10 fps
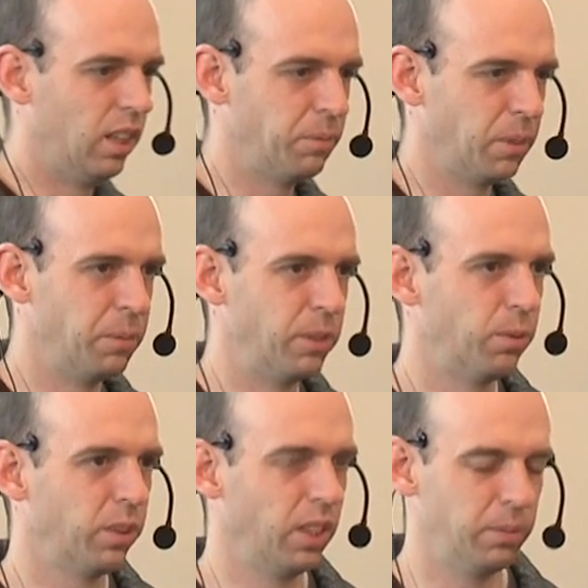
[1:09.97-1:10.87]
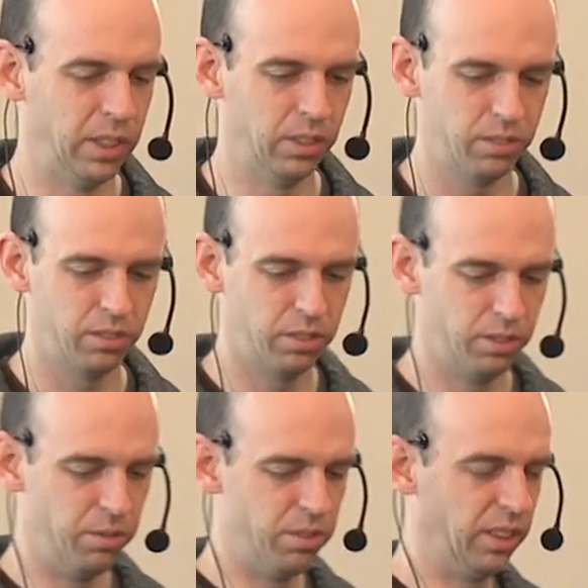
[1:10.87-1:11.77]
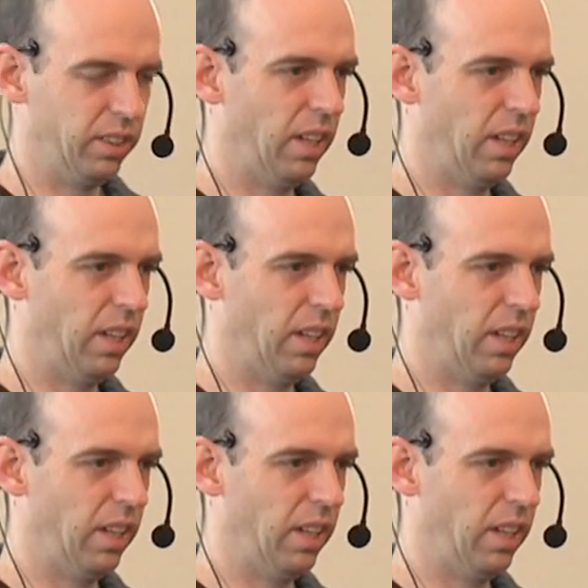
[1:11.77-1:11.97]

I'm going to be talking about using